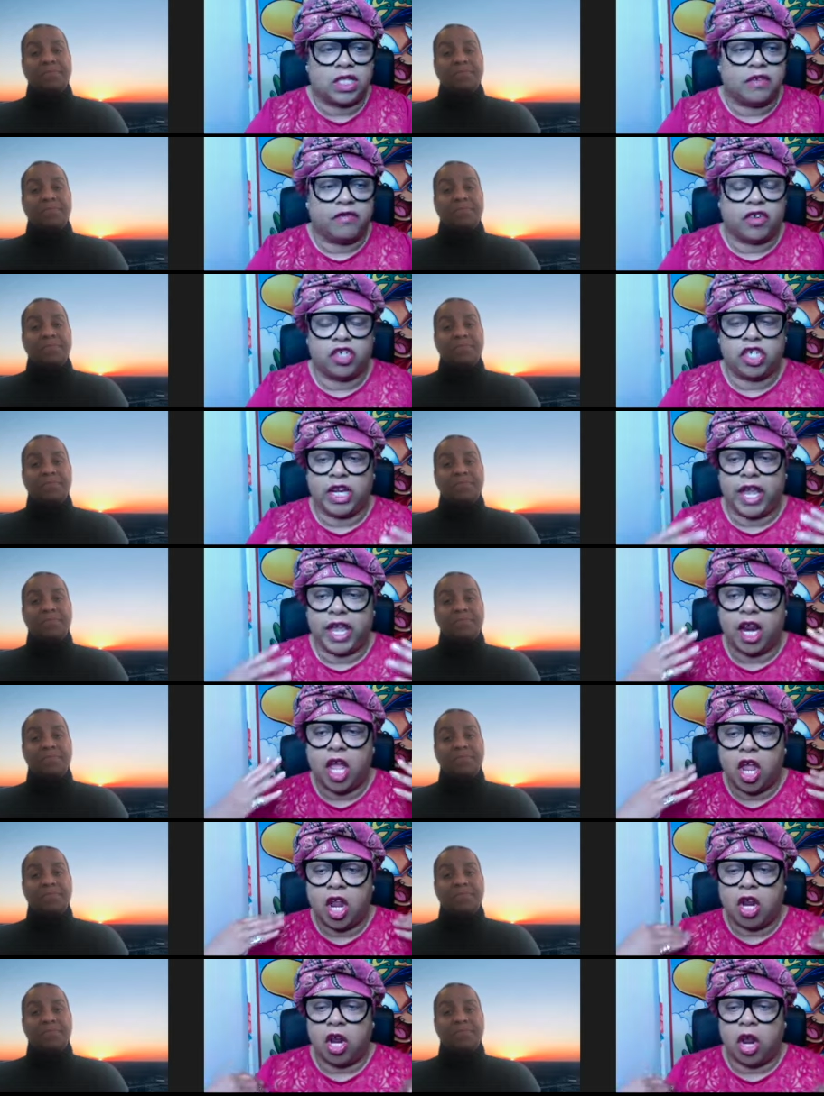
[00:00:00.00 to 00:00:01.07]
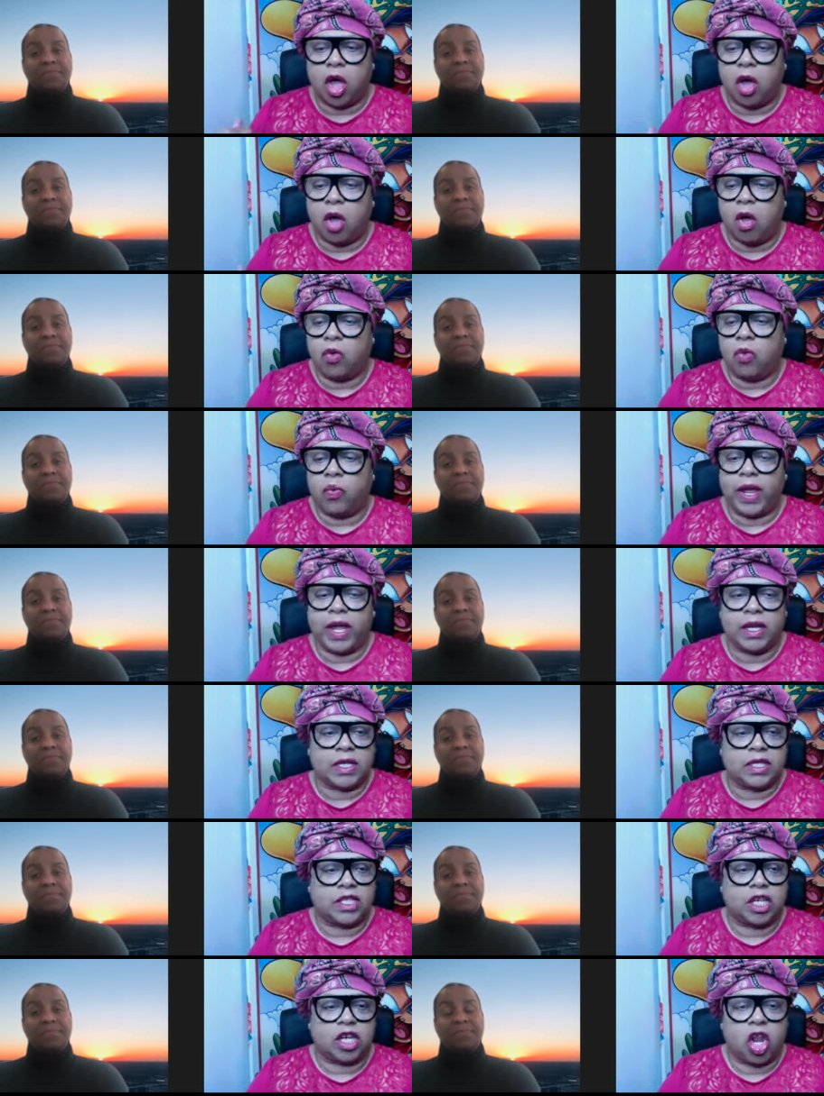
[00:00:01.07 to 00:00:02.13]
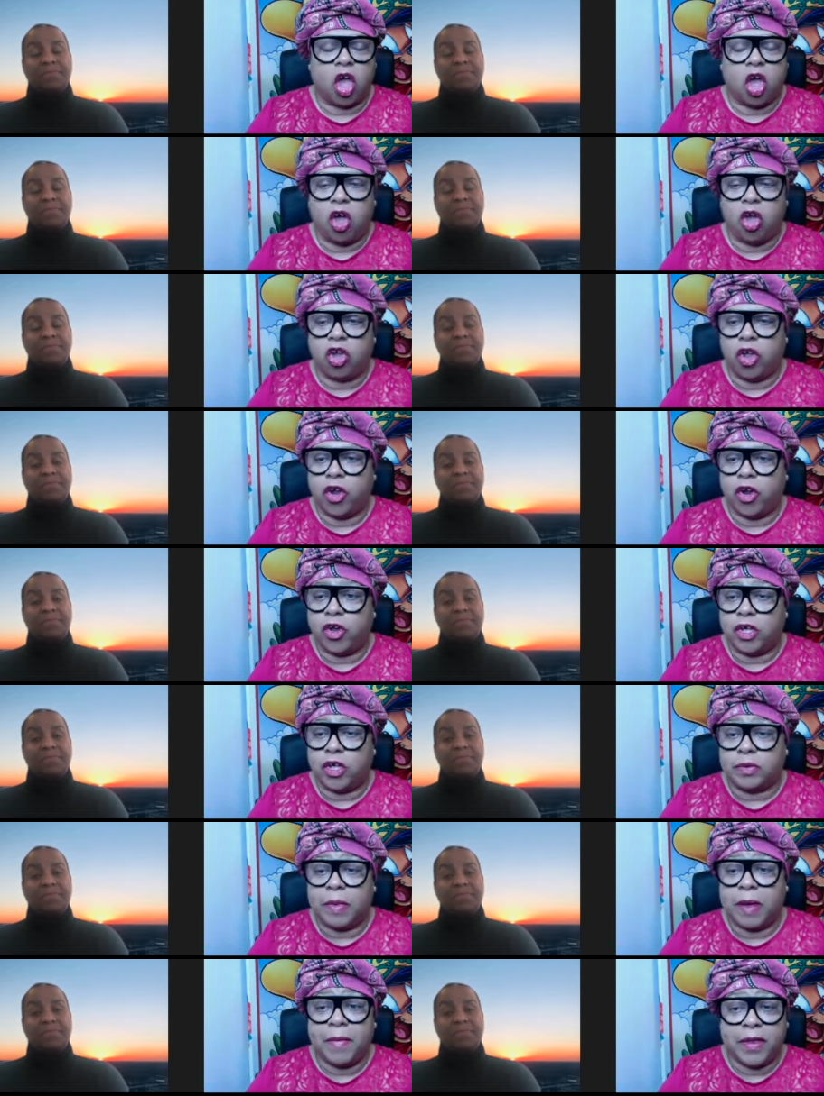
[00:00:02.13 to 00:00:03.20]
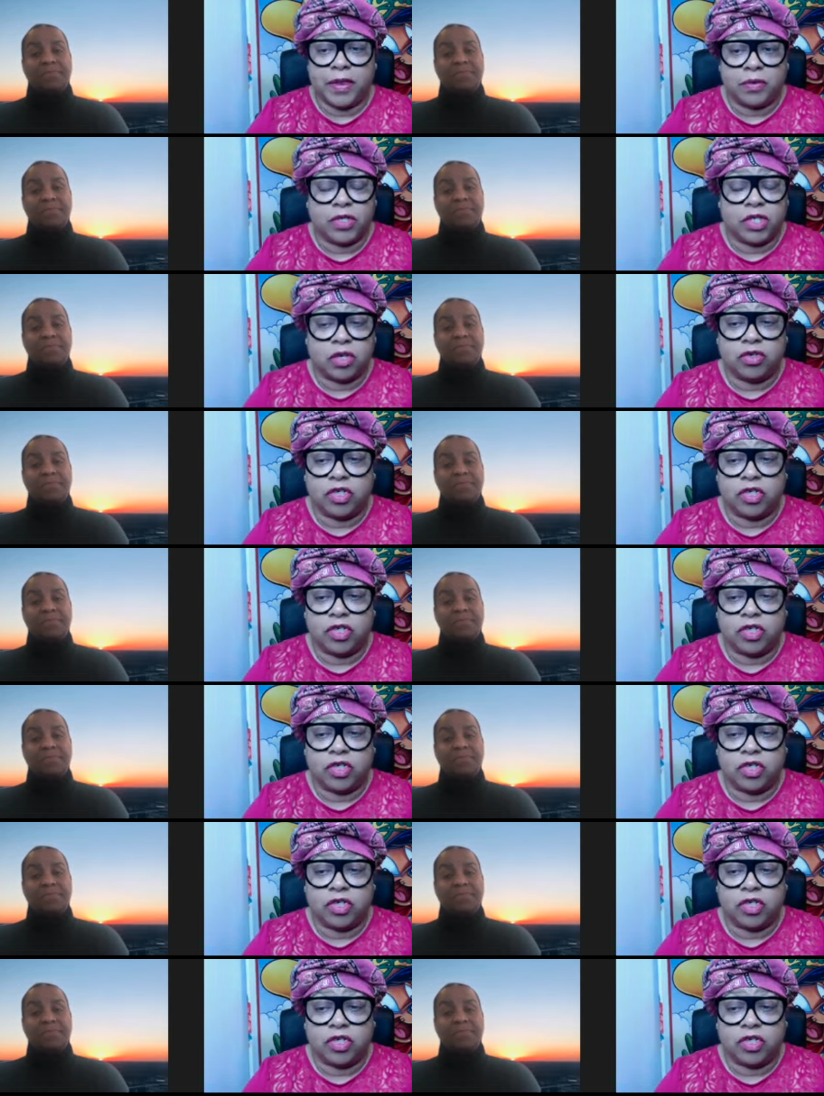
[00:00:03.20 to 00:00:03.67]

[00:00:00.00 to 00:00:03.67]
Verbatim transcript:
Speaker 1: of her. And she had long ringlets and long curls. My mother was so